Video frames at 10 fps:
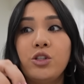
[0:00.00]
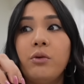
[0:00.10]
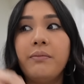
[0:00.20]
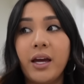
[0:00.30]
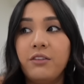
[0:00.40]
will
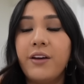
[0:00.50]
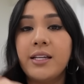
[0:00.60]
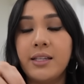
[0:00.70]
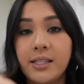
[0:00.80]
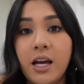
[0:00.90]

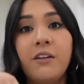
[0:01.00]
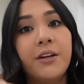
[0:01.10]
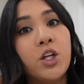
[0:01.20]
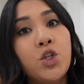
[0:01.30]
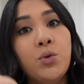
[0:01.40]
manifest itself
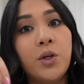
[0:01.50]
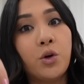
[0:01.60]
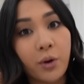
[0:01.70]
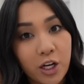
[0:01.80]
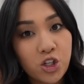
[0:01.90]
into
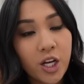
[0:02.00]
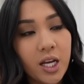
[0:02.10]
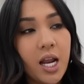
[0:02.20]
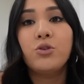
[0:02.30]
aggression.